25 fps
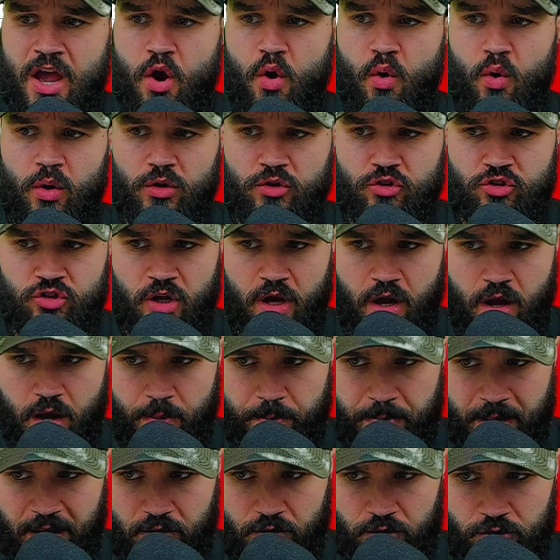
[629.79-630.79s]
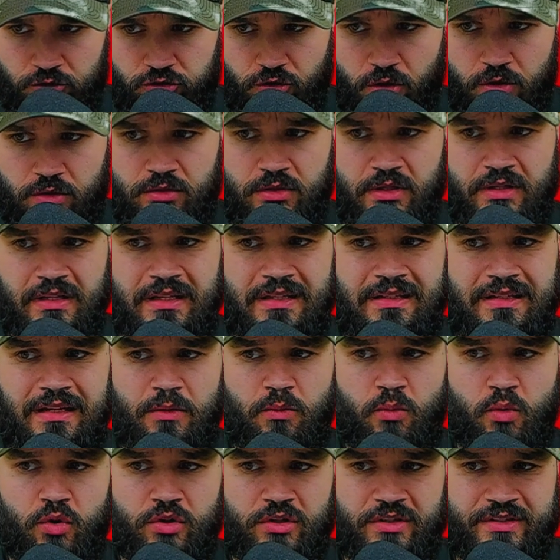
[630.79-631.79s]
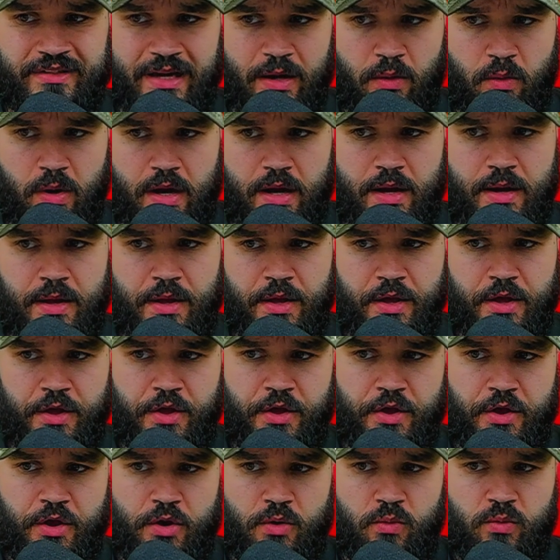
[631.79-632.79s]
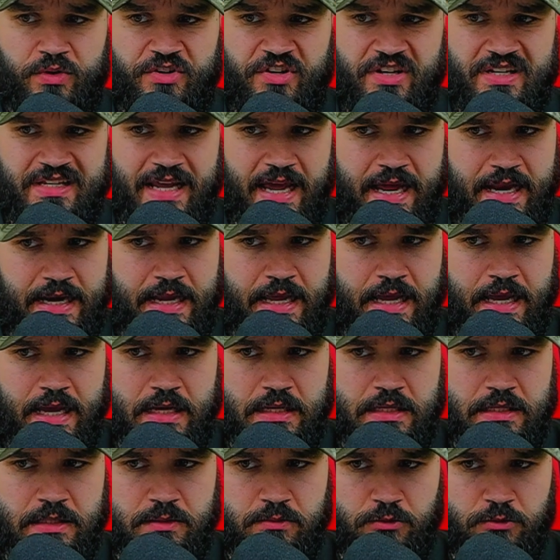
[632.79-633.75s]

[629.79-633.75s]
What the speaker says: or tar barrels under one tower, which he detonated.